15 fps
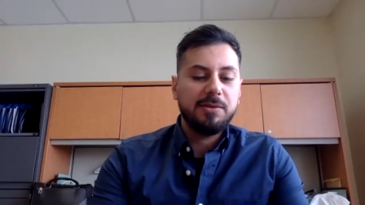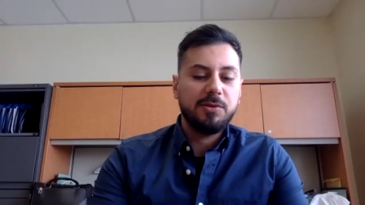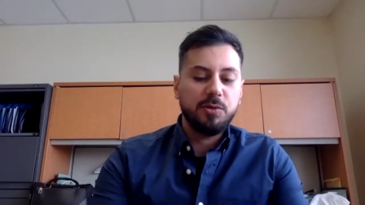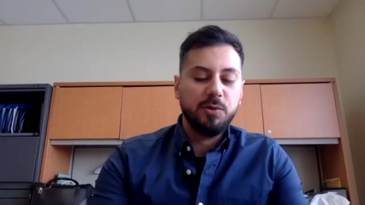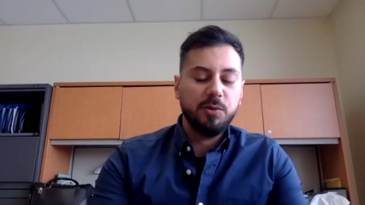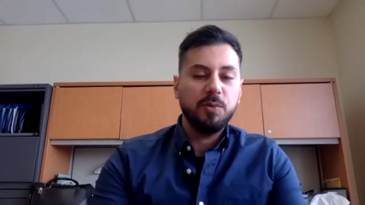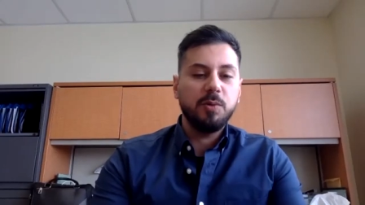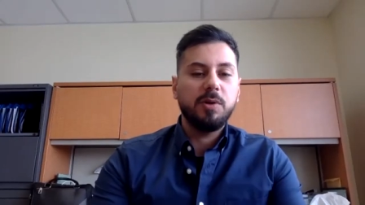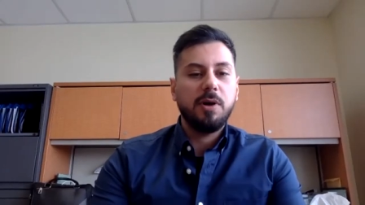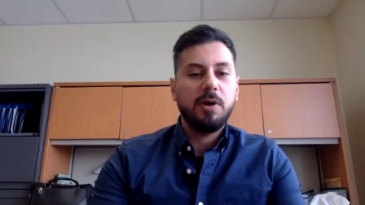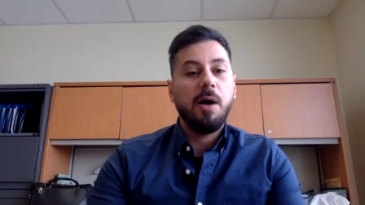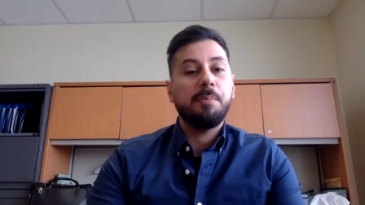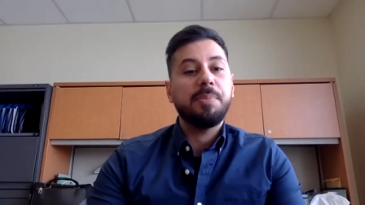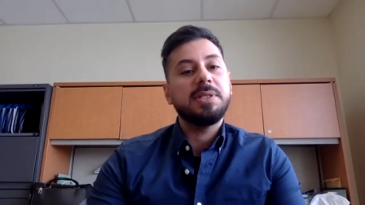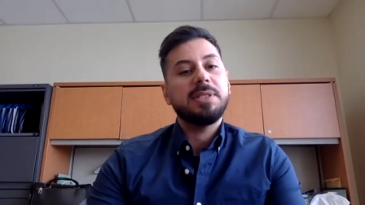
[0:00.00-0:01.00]
to
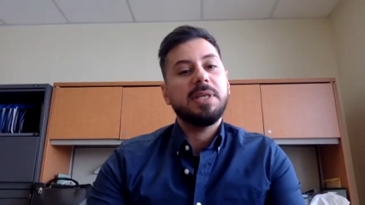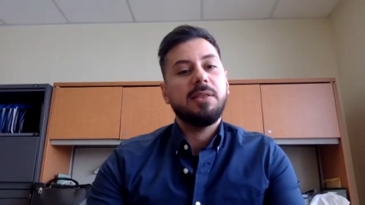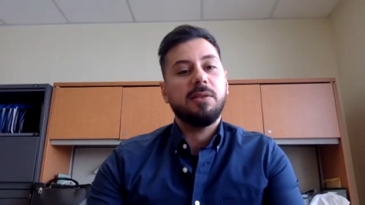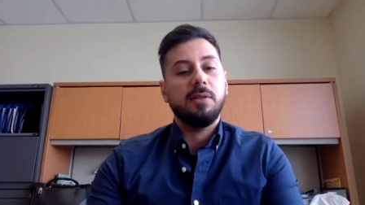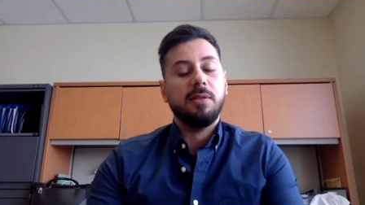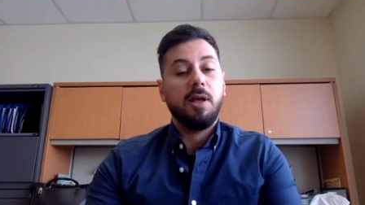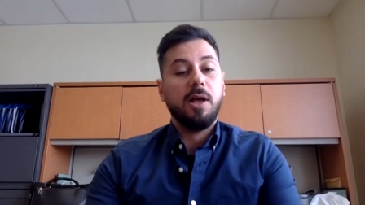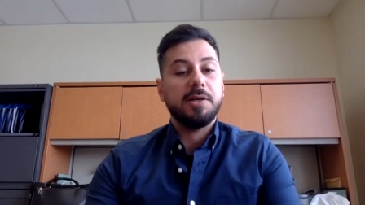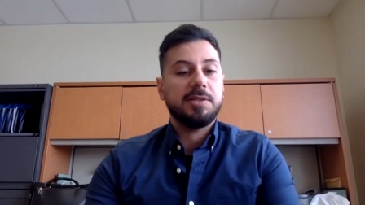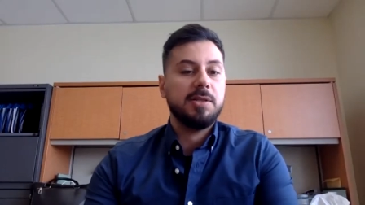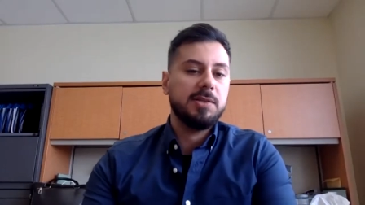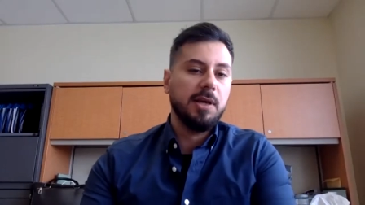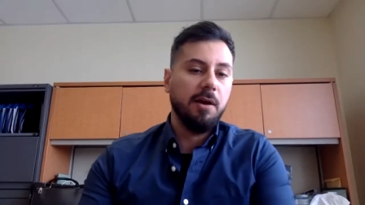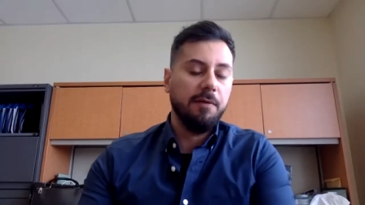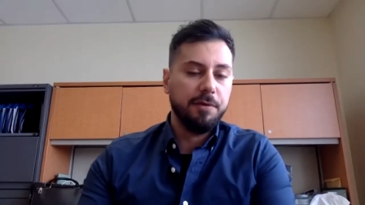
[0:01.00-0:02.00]
compensate the losses
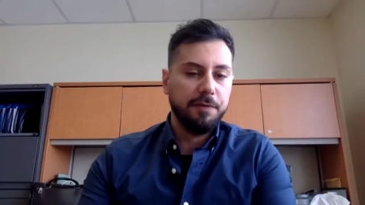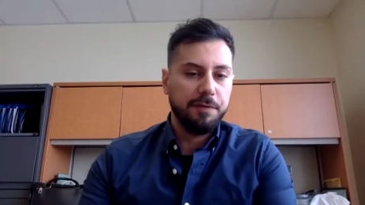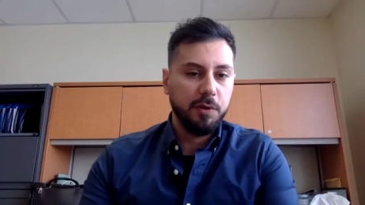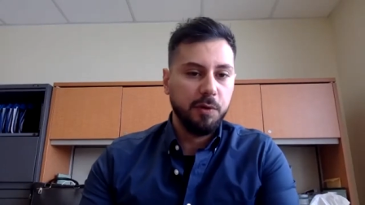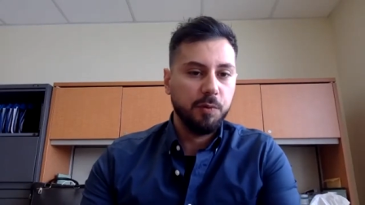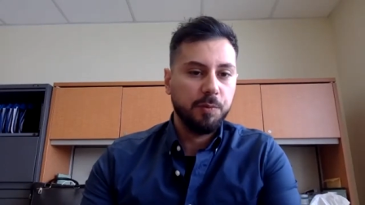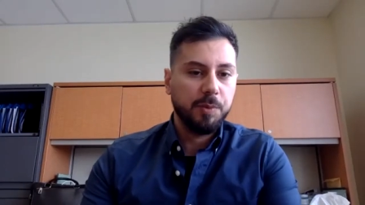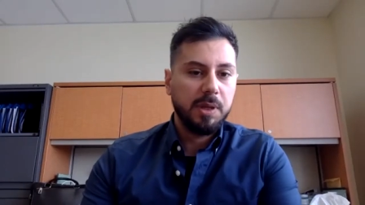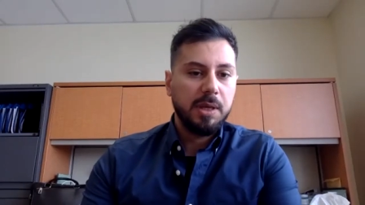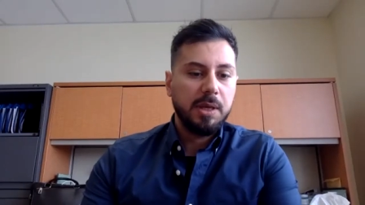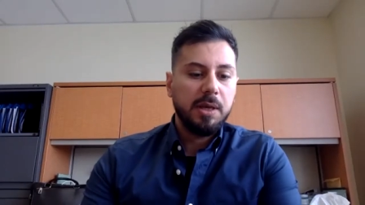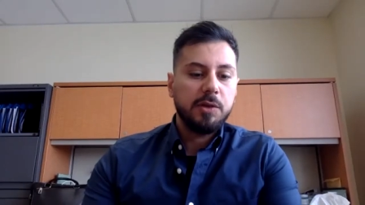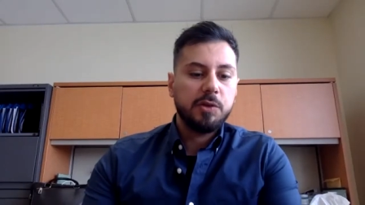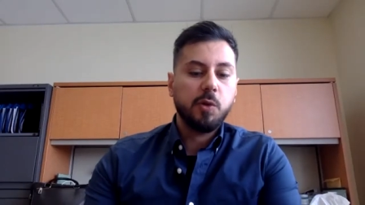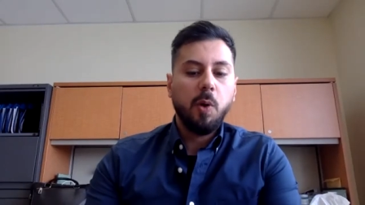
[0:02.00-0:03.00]
of the few.
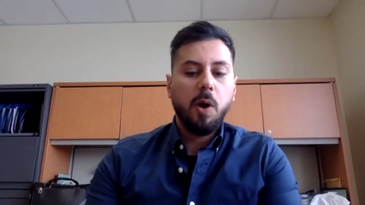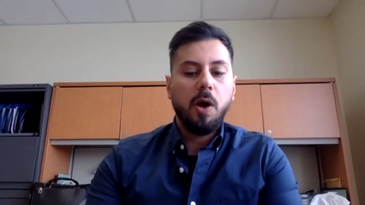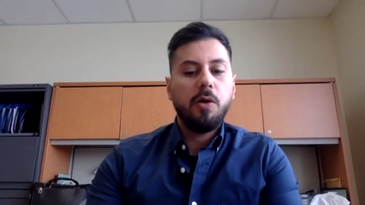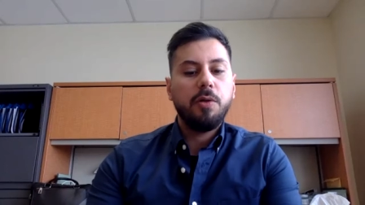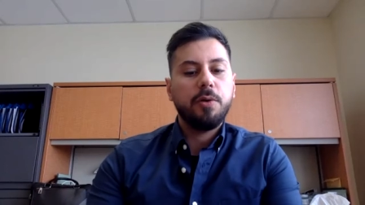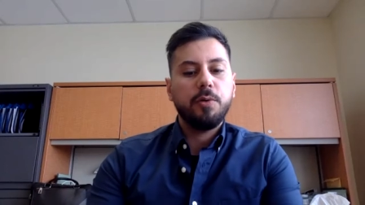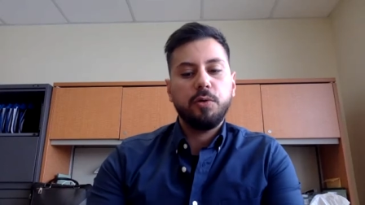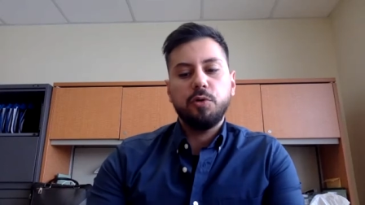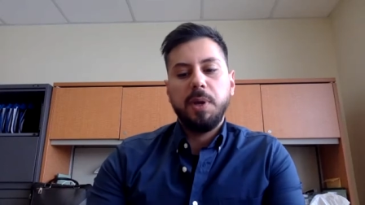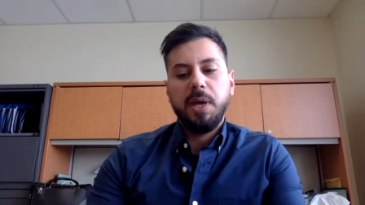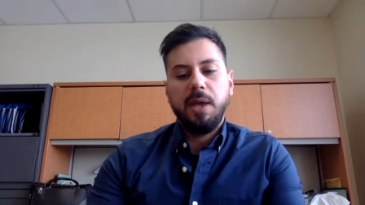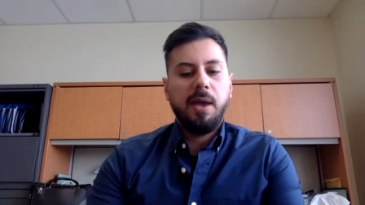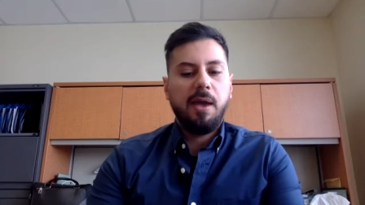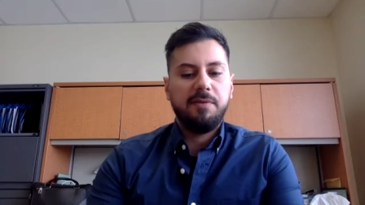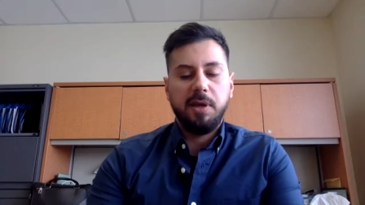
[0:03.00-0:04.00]
So, although you may
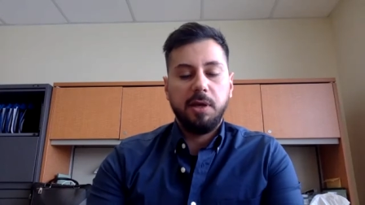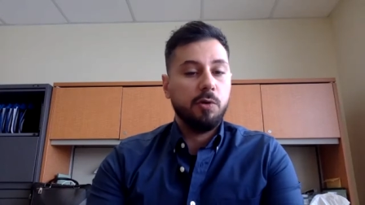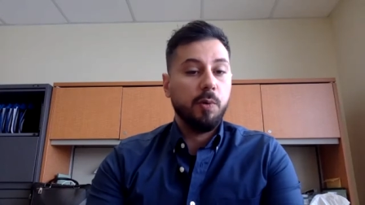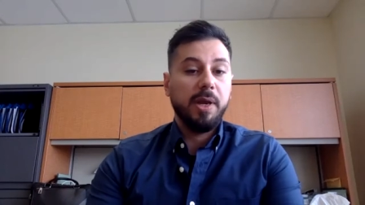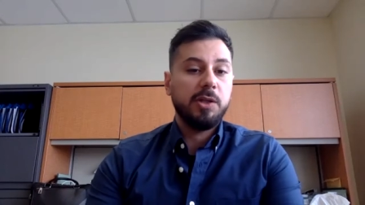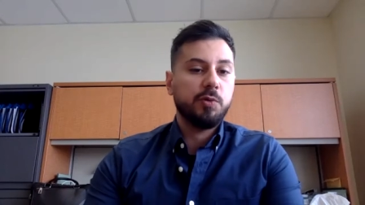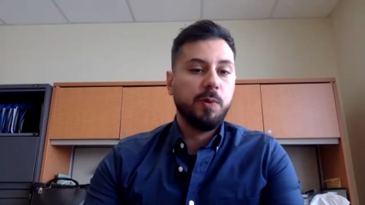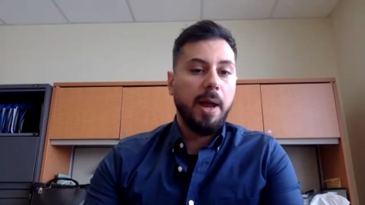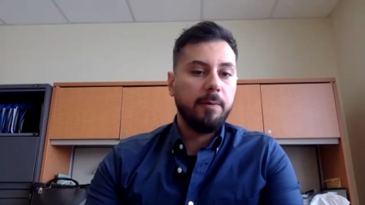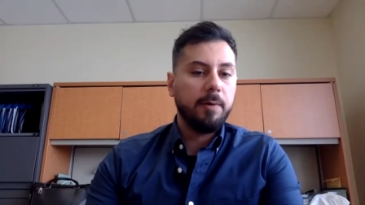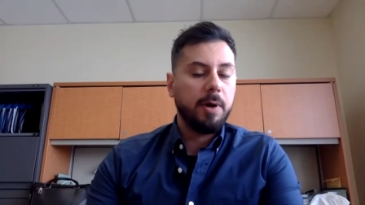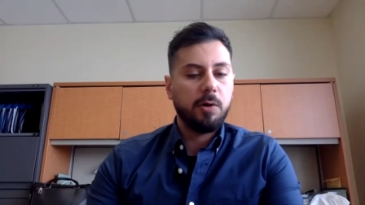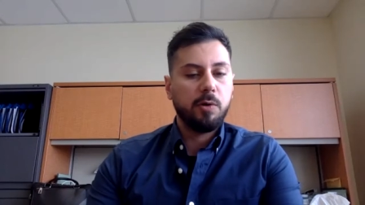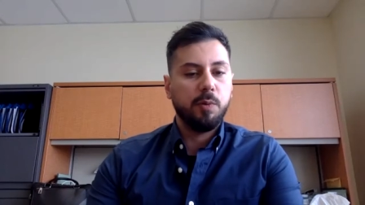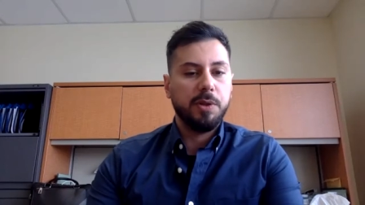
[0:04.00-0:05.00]
have a great track
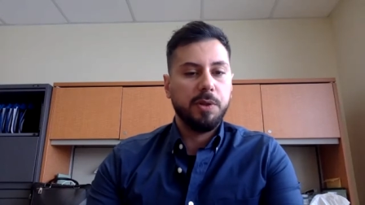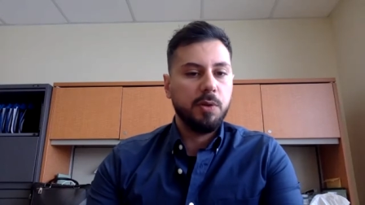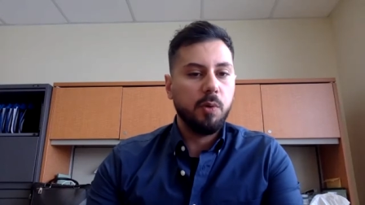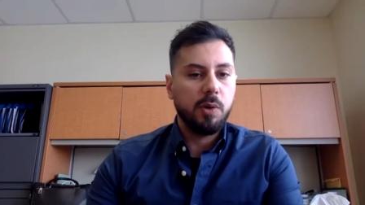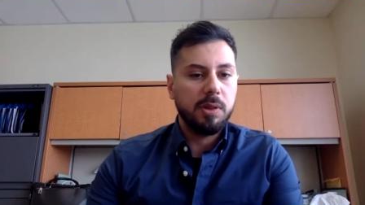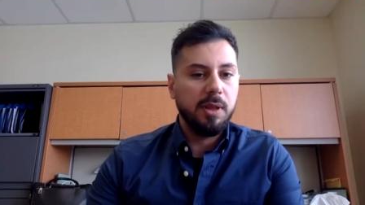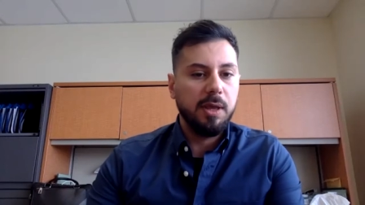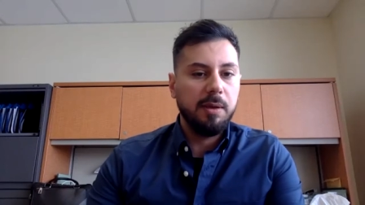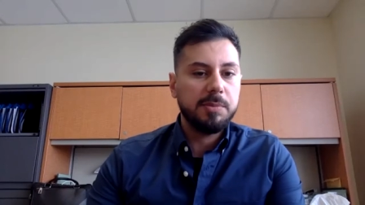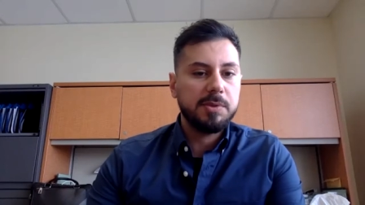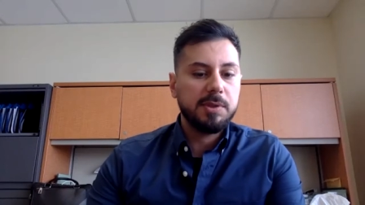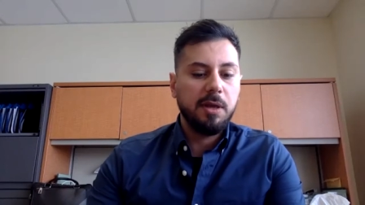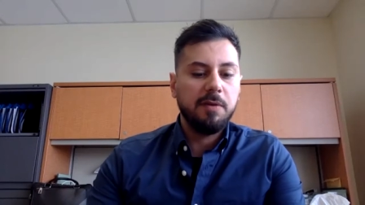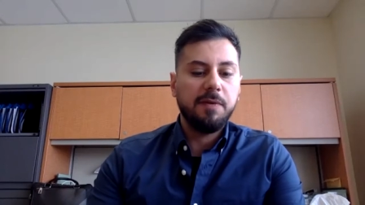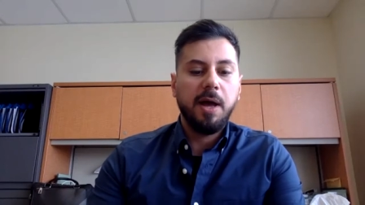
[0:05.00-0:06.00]
record with no claims,
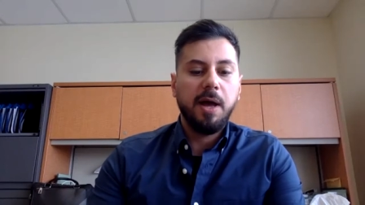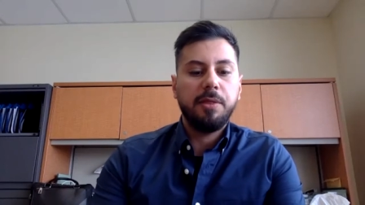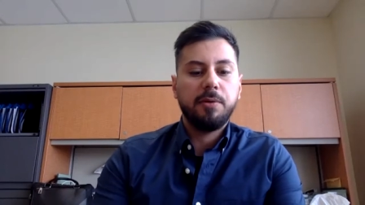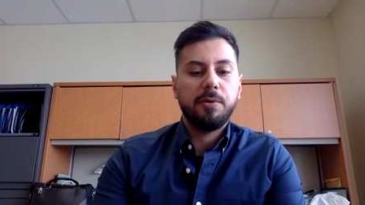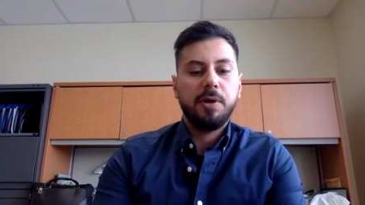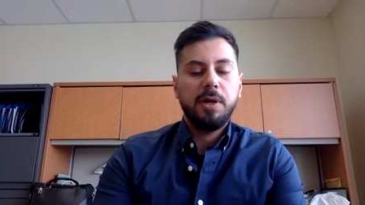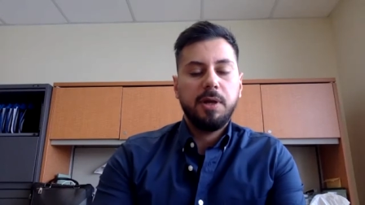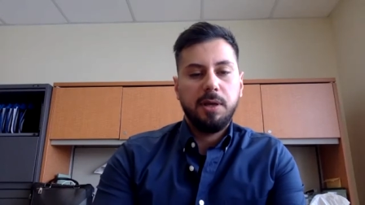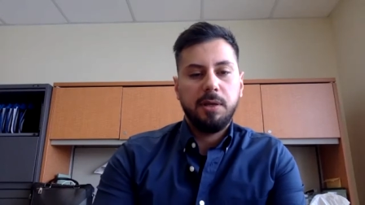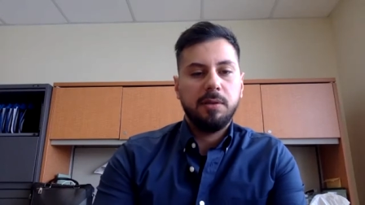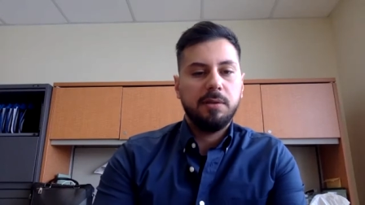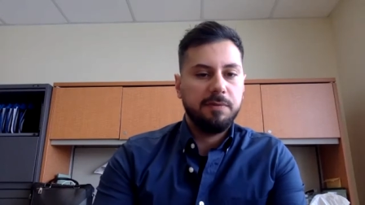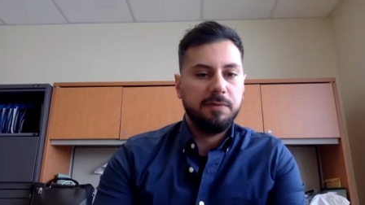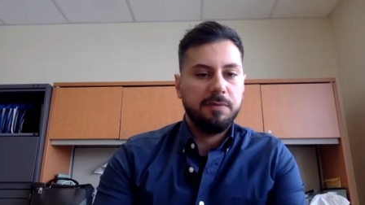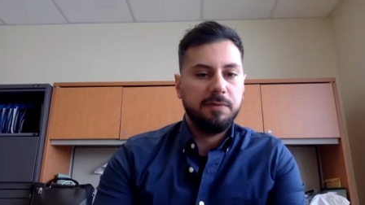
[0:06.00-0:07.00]
if other
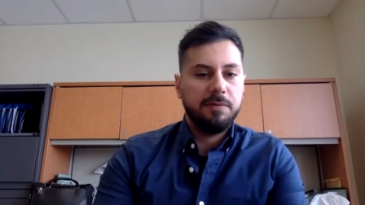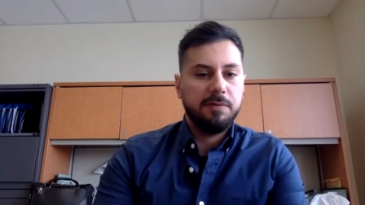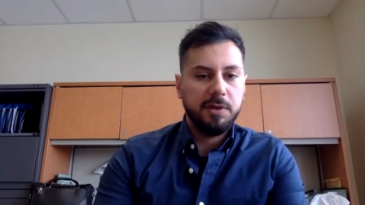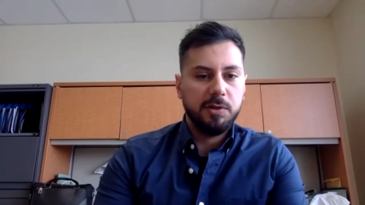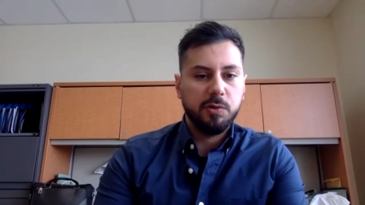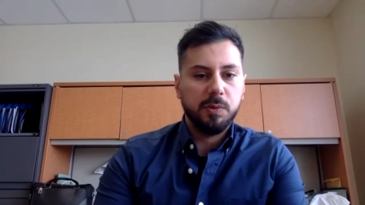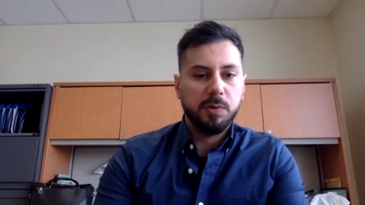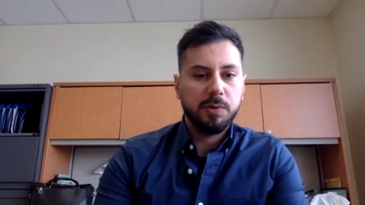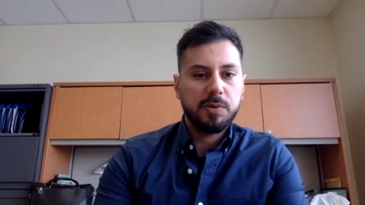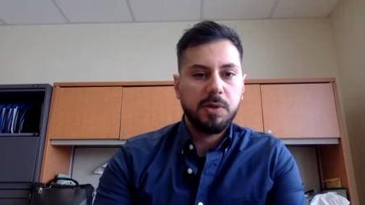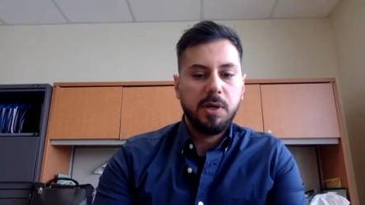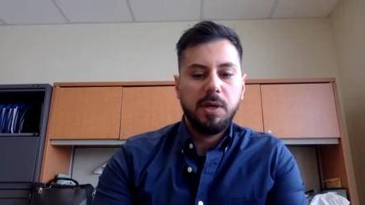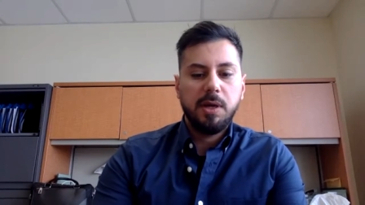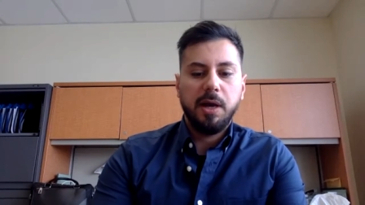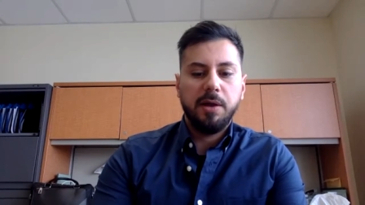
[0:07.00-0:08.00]
individuals,
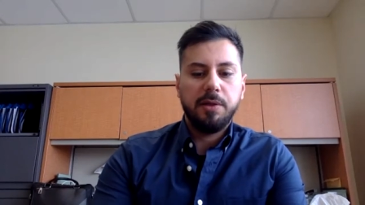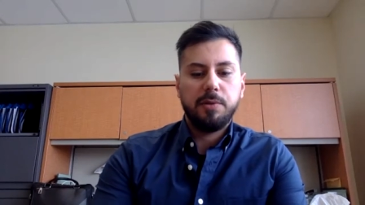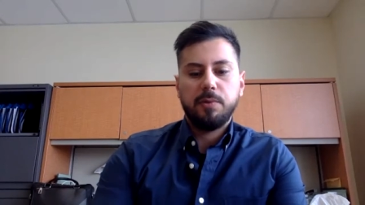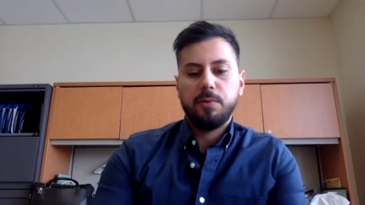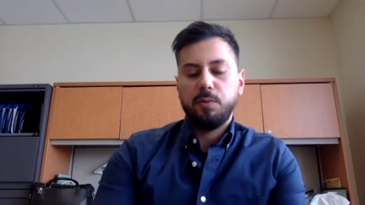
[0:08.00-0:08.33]
other